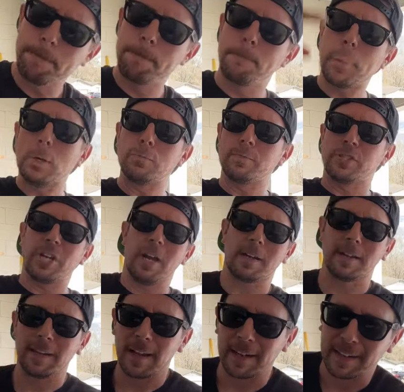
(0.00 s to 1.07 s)
Boom
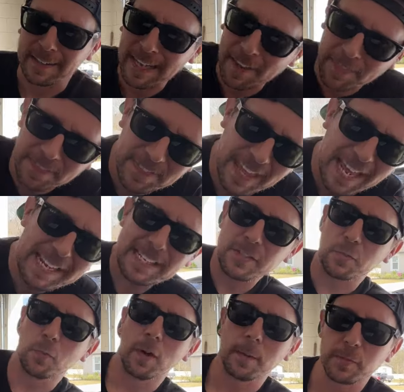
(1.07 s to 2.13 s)
shakalaka. Now that is
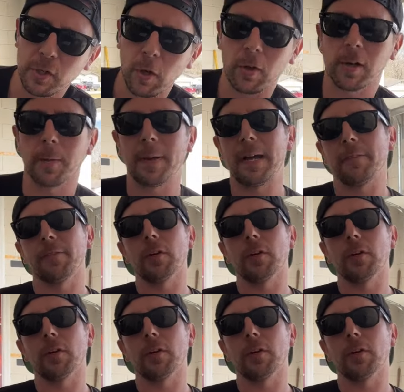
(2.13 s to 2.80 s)
what I'm talking about.